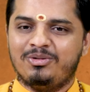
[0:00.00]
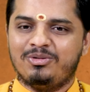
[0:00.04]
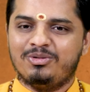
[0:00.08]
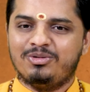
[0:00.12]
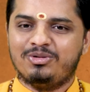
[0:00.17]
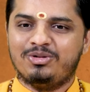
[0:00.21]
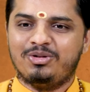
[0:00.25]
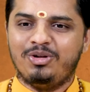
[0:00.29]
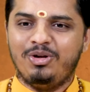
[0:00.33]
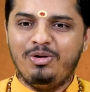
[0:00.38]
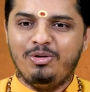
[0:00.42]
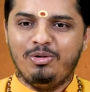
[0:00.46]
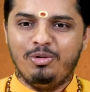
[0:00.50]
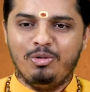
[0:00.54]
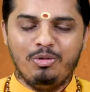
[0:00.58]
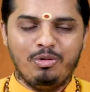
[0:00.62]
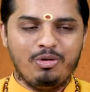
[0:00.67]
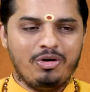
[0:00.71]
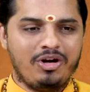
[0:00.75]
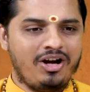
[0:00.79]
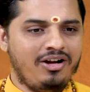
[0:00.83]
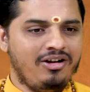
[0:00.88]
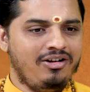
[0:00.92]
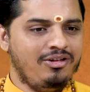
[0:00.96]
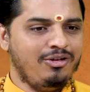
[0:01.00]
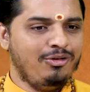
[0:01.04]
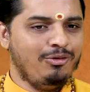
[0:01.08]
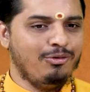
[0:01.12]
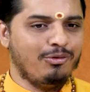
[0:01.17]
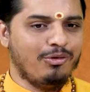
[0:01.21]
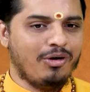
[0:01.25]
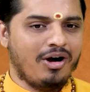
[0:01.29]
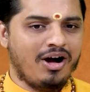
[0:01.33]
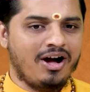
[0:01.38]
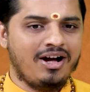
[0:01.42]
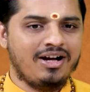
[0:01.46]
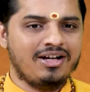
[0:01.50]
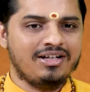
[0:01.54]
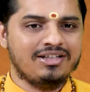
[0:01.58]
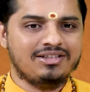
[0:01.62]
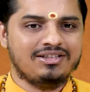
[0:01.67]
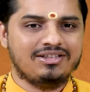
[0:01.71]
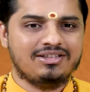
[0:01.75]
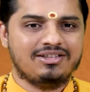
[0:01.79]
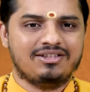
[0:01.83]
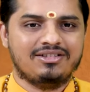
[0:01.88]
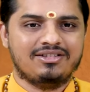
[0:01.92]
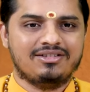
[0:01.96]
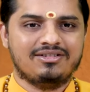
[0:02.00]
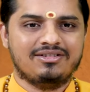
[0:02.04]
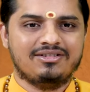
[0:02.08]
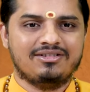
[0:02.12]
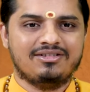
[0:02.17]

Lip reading: See, look at the vast